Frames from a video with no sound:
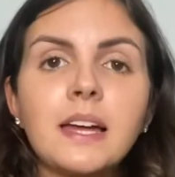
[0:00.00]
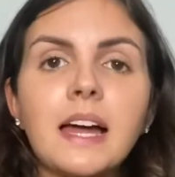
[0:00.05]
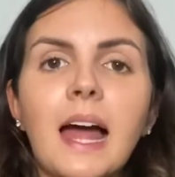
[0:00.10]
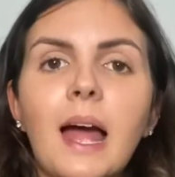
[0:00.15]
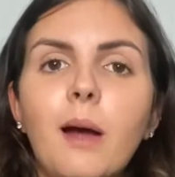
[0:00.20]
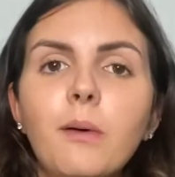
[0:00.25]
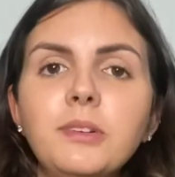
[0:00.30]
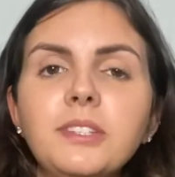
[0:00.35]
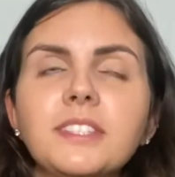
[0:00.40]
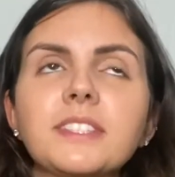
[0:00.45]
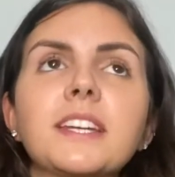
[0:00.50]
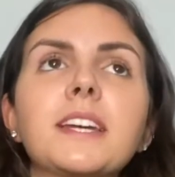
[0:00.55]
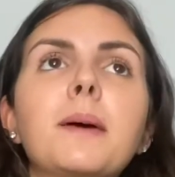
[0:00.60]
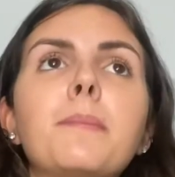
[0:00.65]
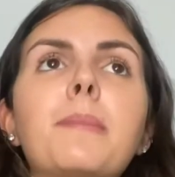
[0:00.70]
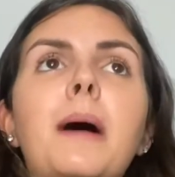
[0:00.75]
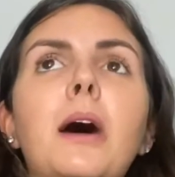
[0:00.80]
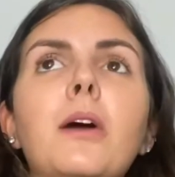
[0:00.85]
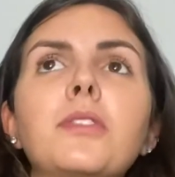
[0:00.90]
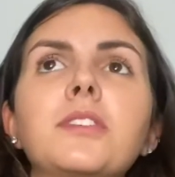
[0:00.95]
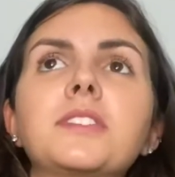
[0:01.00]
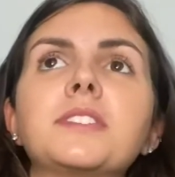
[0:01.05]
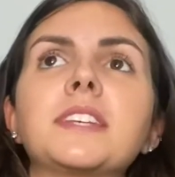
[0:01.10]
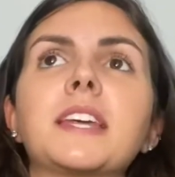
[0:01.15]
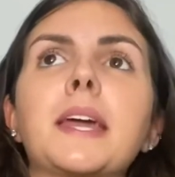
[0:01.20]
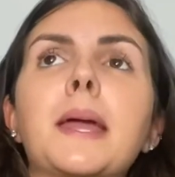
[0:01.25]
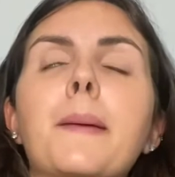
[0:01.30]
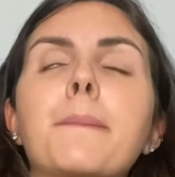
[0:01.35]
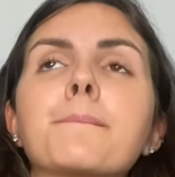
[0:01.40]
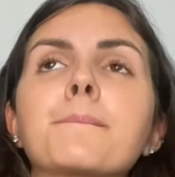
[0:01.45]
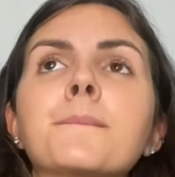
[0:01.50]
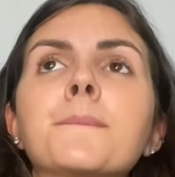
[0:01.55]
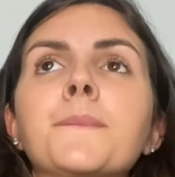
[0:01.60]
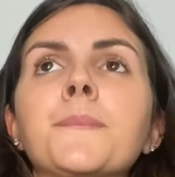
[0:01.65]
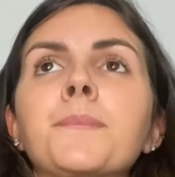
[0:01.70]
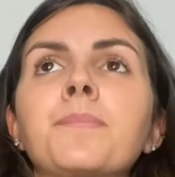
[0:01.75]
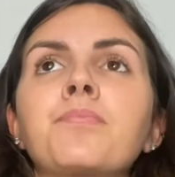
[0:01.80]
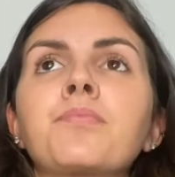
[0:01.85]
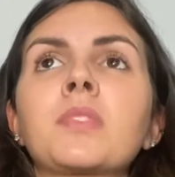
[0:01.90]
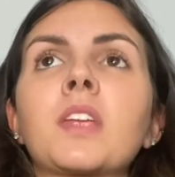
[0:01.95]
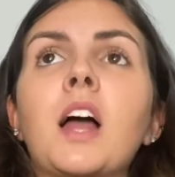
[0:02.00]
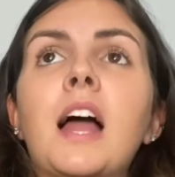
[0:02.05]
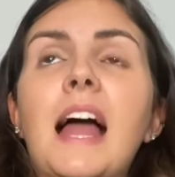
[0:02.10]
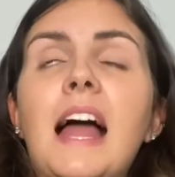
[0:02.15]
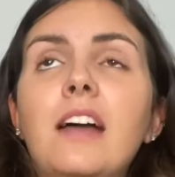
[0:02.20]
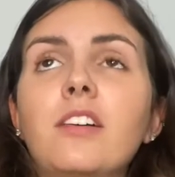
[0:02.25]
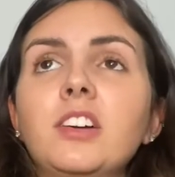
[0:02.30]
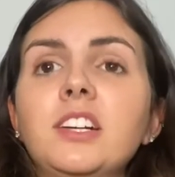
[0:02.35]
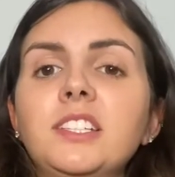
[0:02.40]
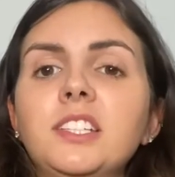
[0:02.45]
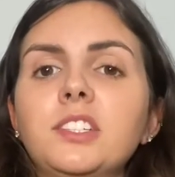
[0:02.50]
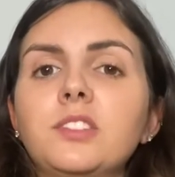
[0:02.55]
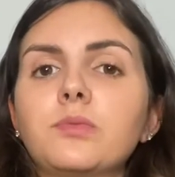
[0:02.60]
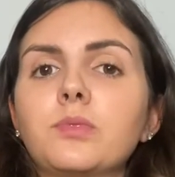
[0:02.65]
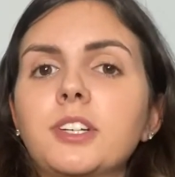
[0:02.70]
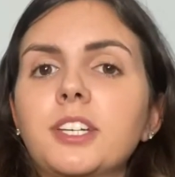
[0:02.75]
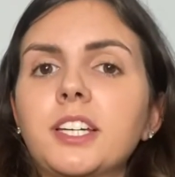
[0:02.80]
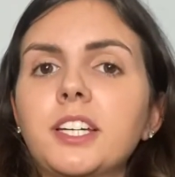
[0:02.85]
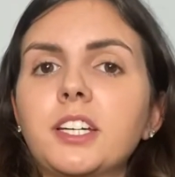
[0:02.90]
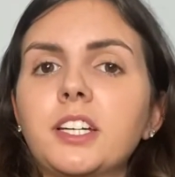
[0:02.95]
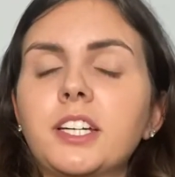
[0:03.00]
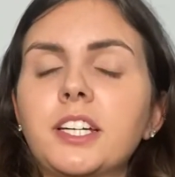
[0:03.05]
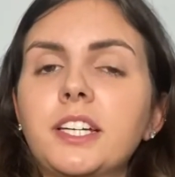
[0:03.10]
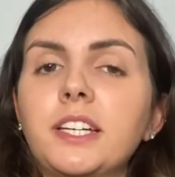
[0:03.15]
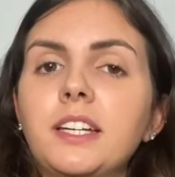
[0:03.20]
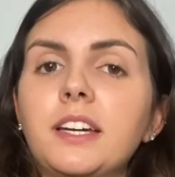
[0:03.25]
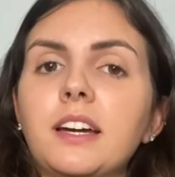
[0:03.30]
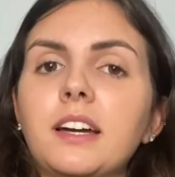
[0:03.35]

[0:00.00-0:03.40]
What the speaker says: I would say, about the same. Hagrid's is really good.